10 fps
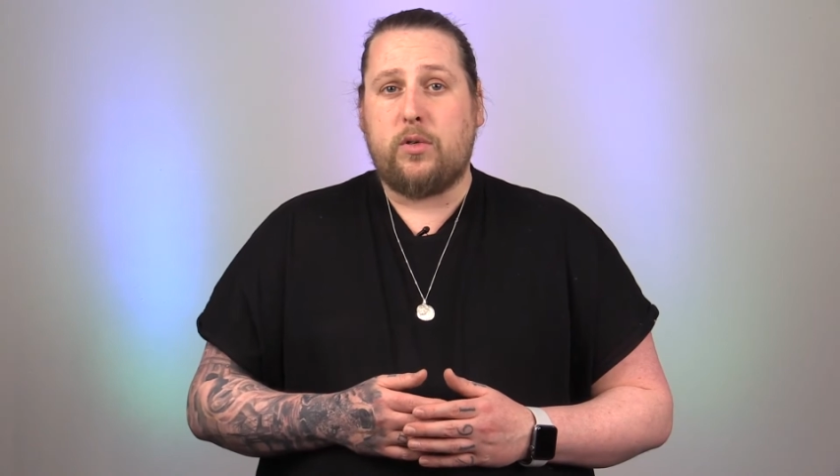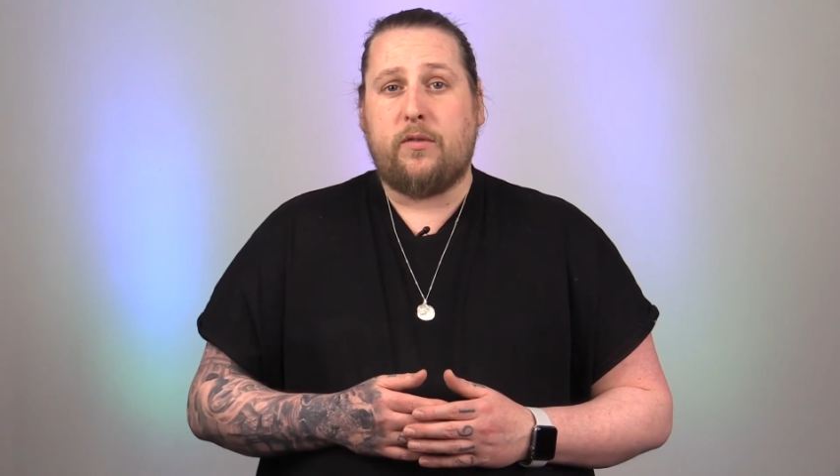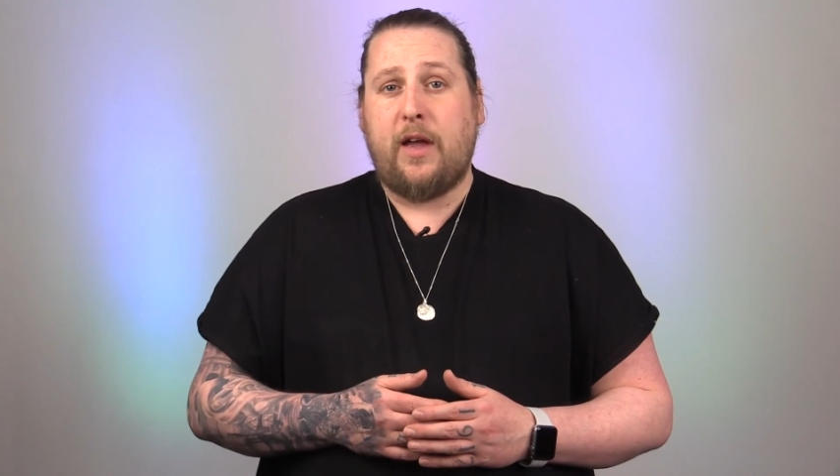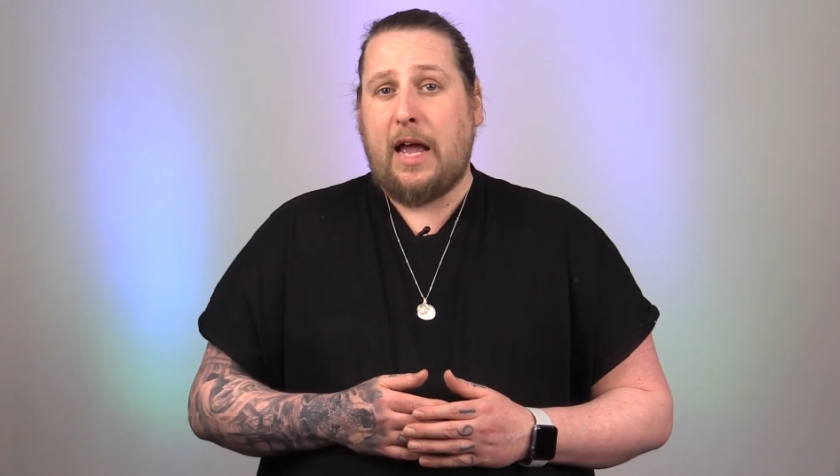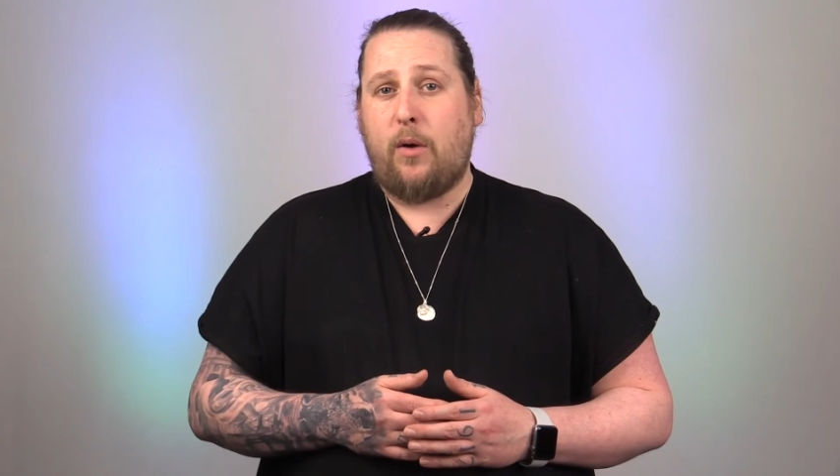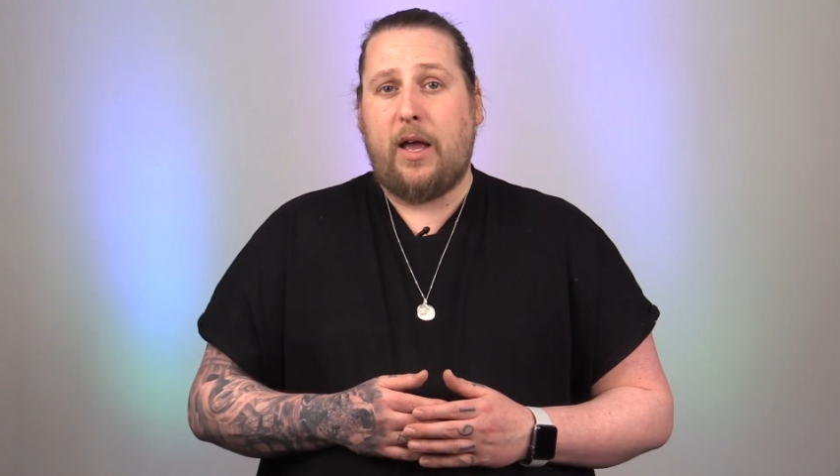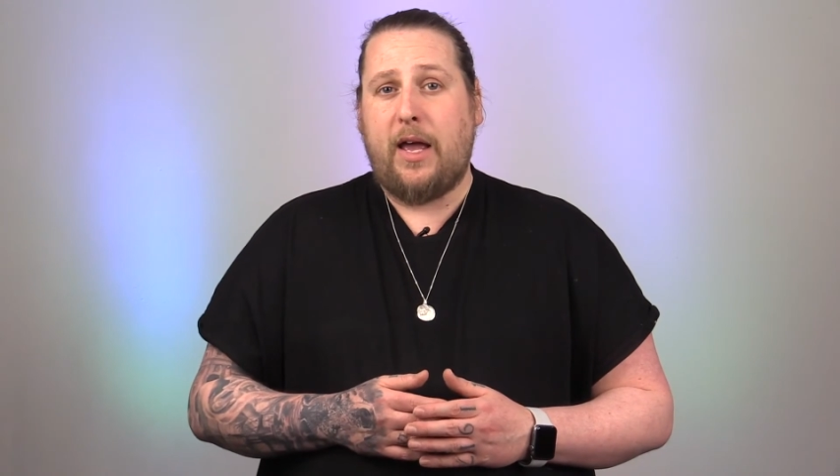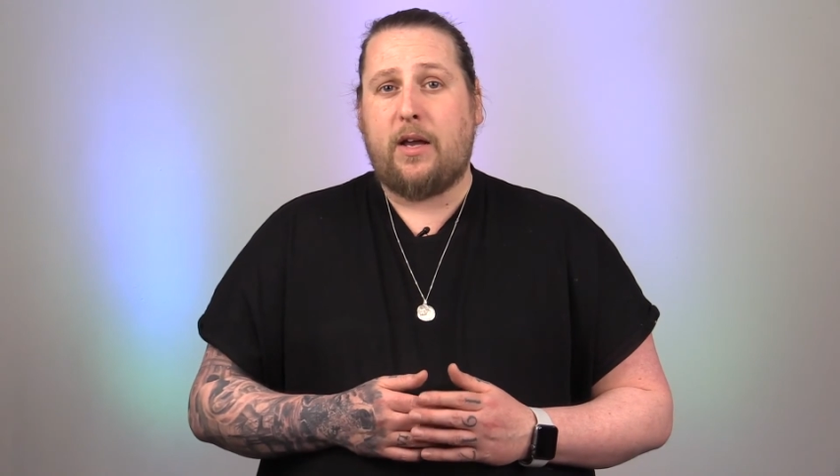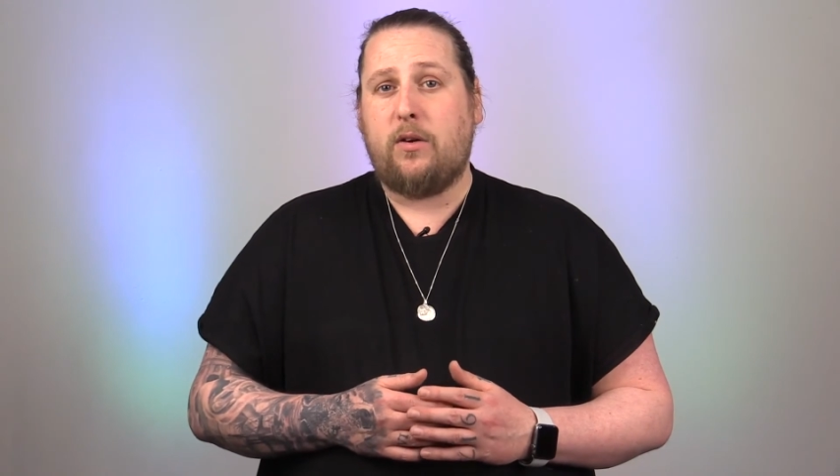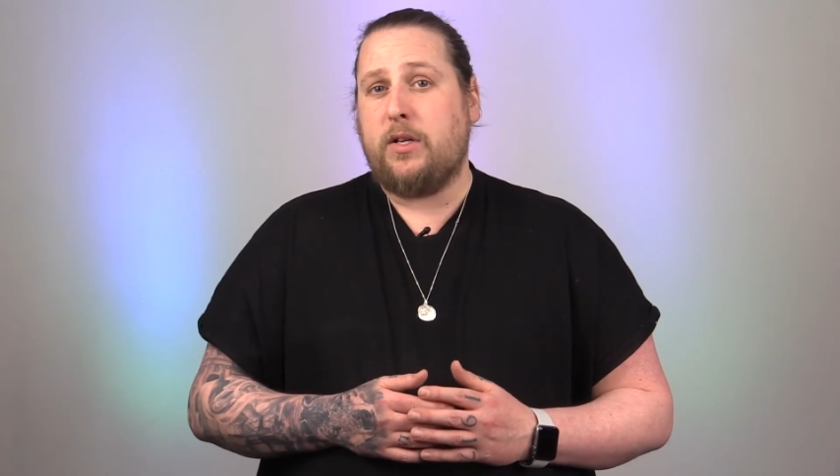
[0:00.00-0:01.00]
of how a
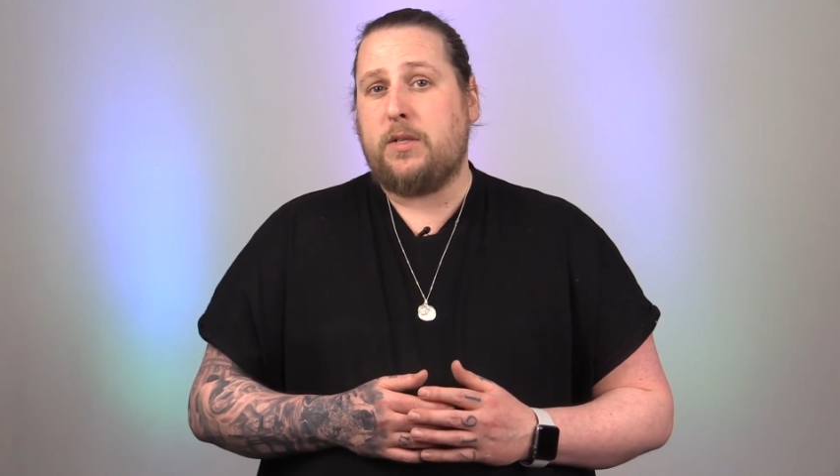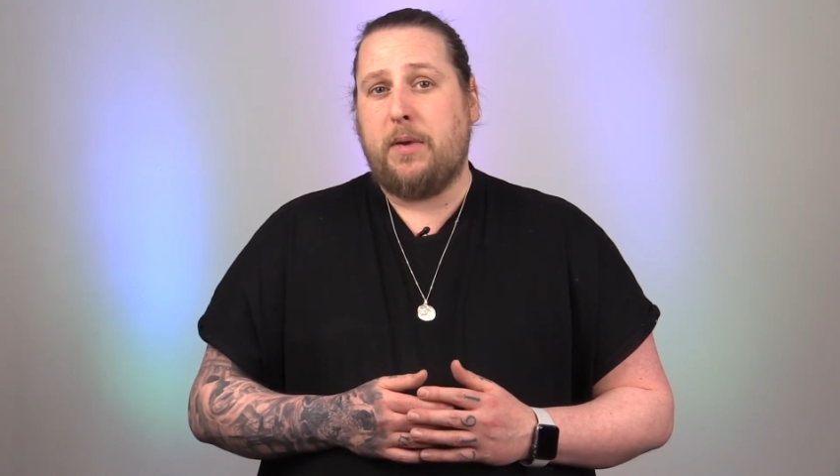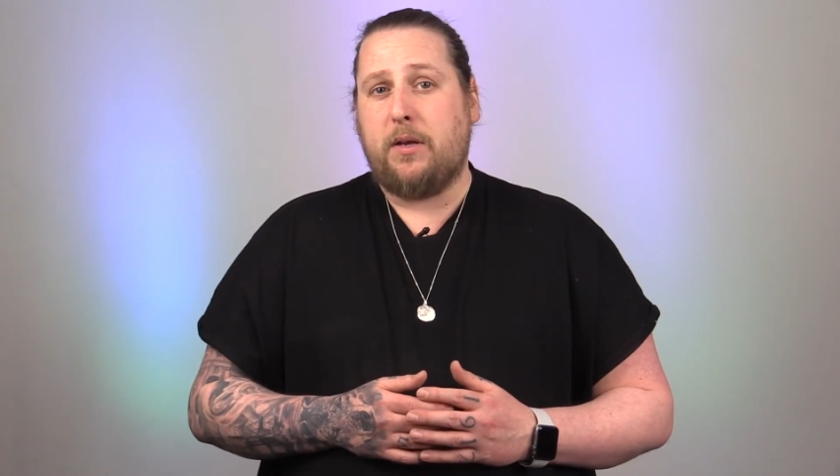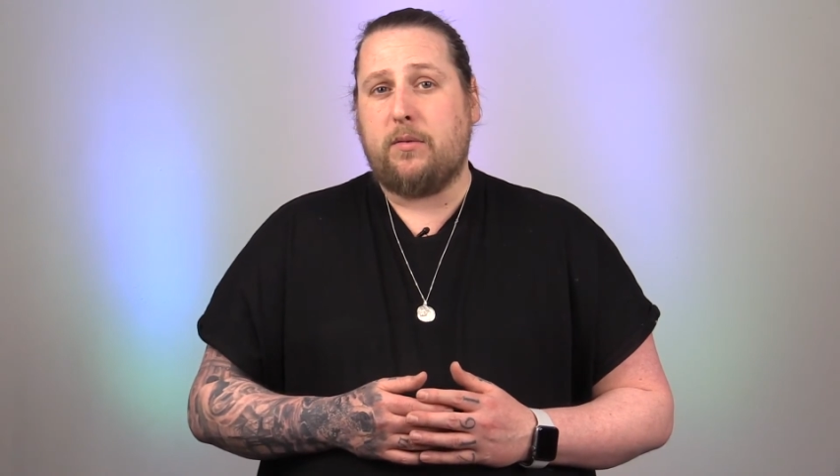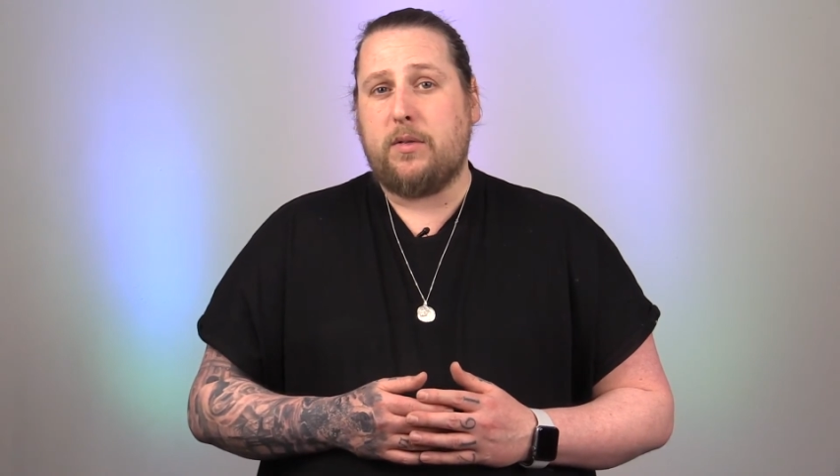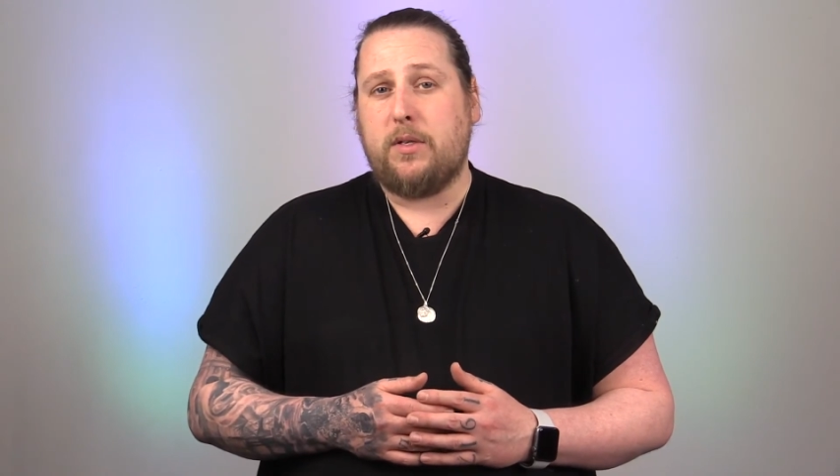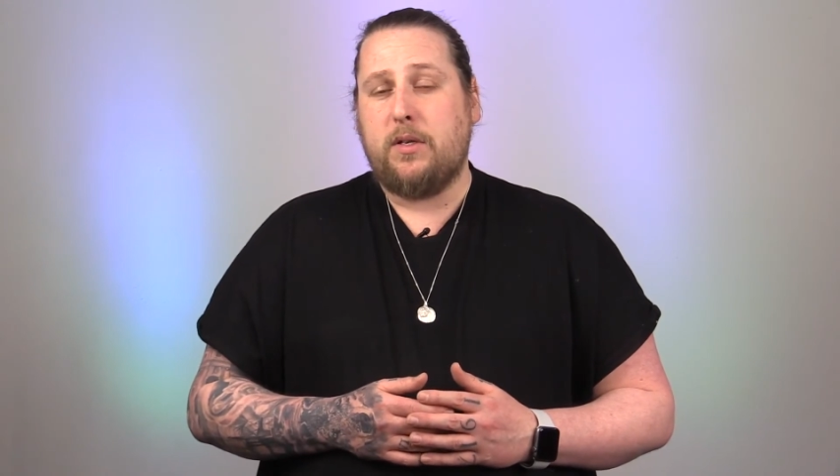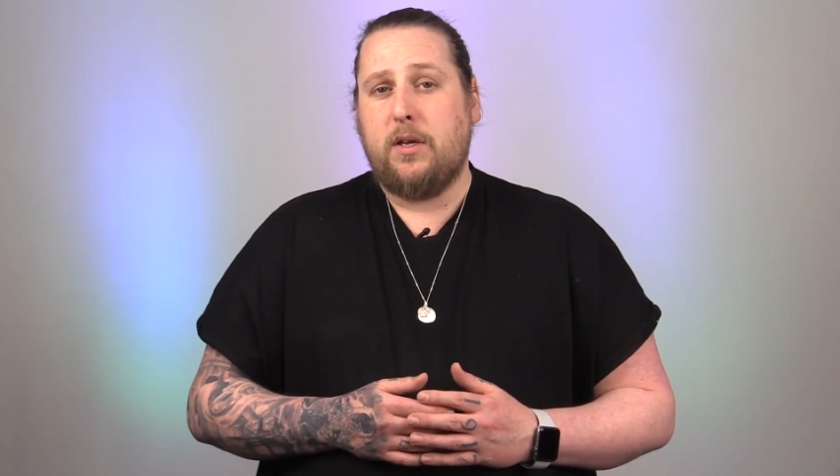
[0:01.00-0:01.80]
haircut is built.